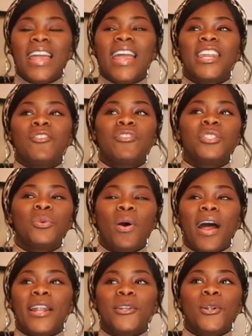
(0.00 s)
and the reason
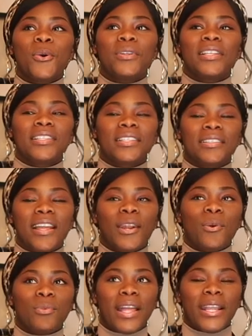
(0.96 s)
why I know it doesn't, I
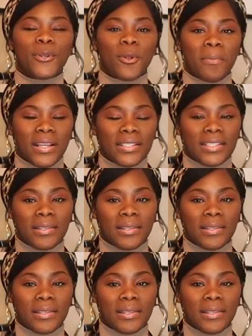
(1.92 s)
don't like it on my,